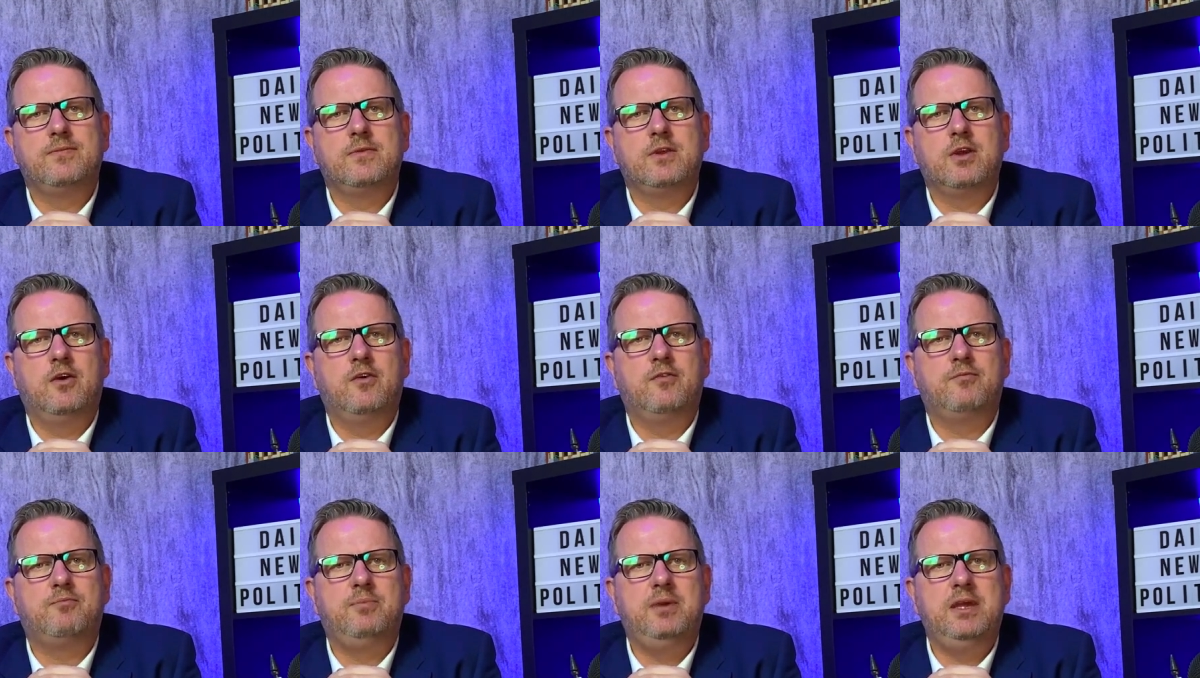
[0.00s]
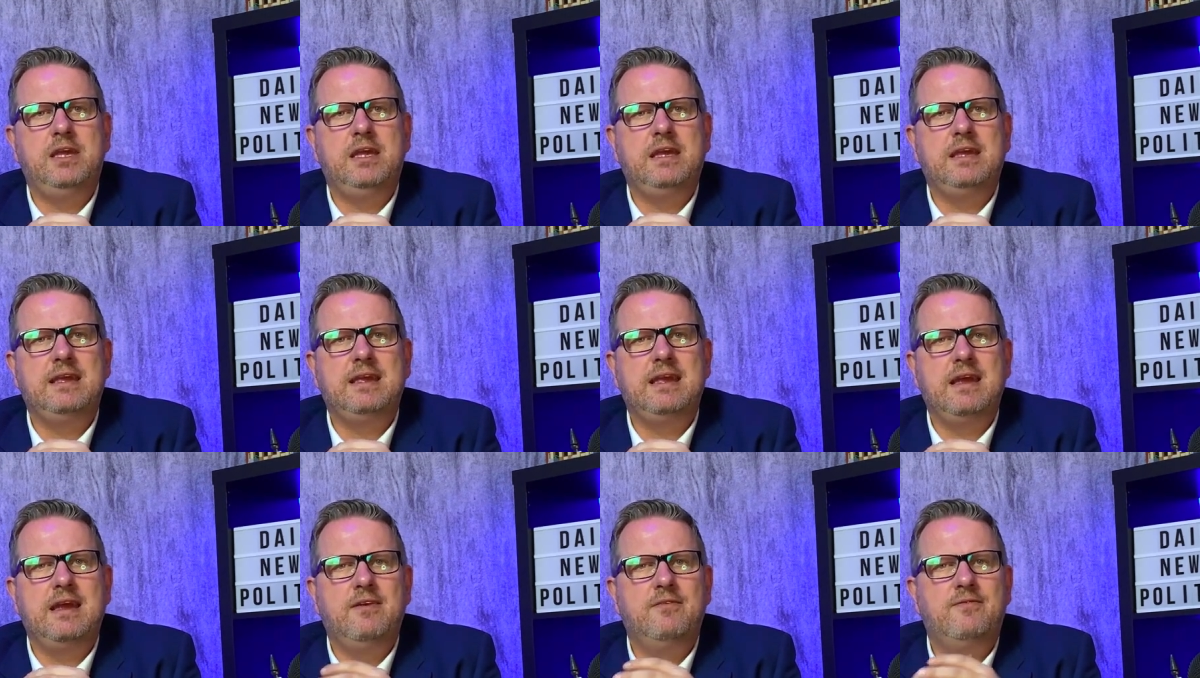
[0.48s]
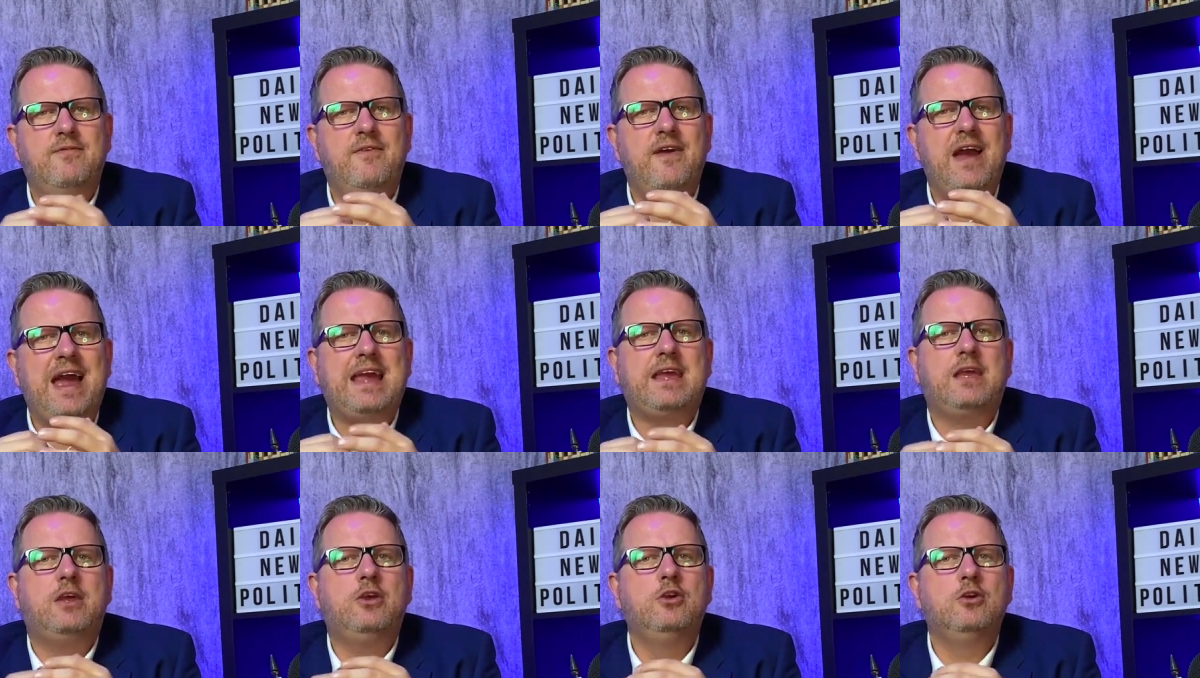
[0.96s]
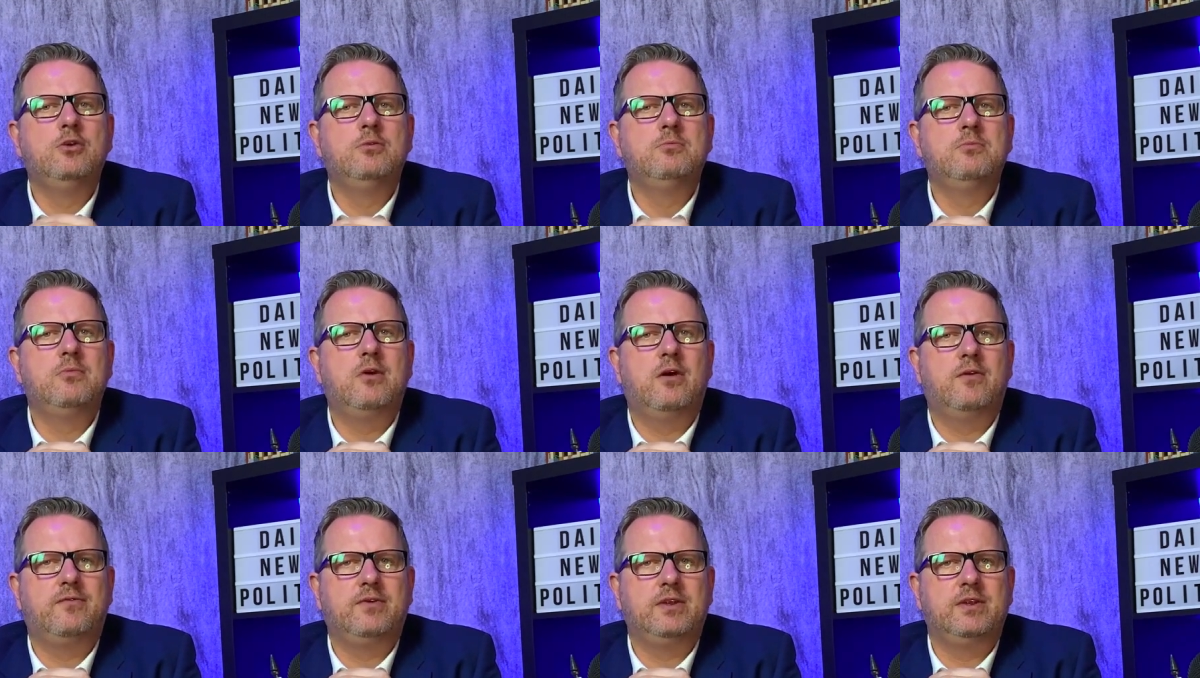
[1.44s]
of being a vacuum
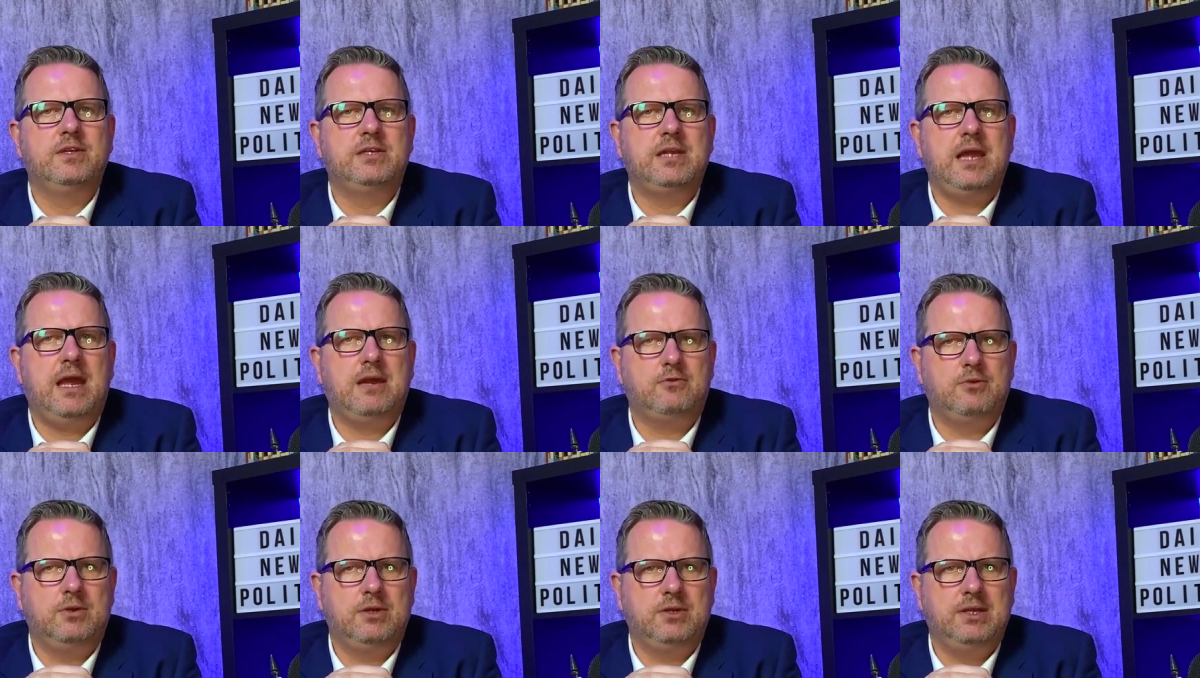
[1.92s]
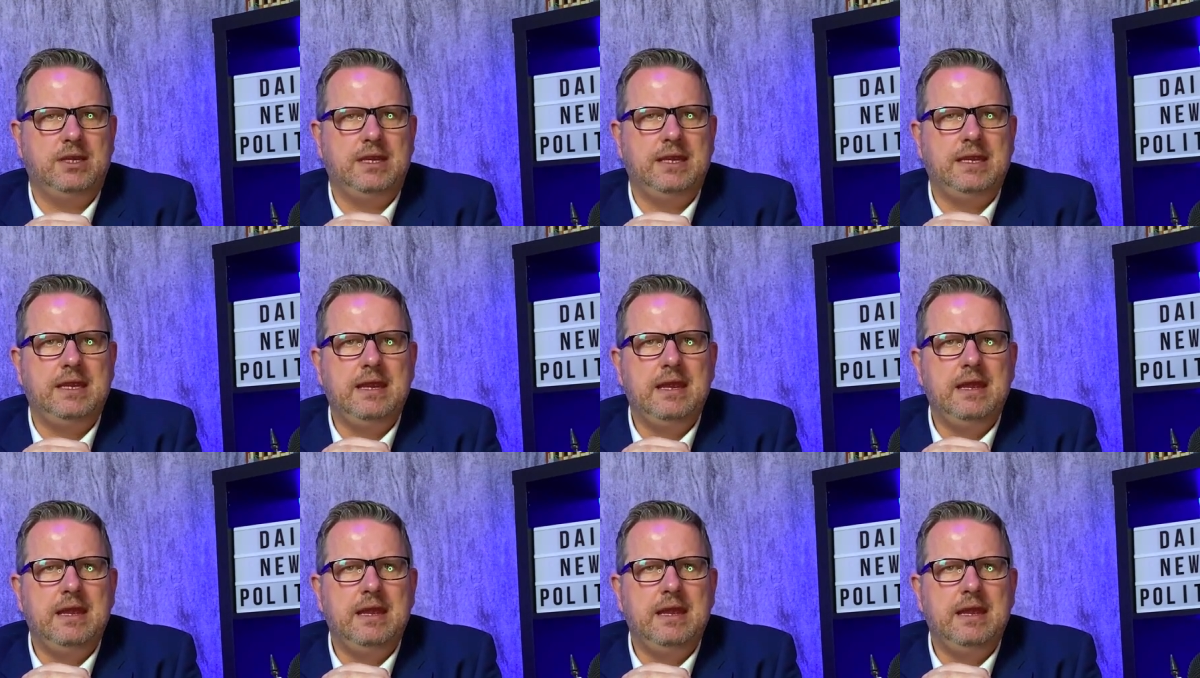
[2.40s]
of integrity.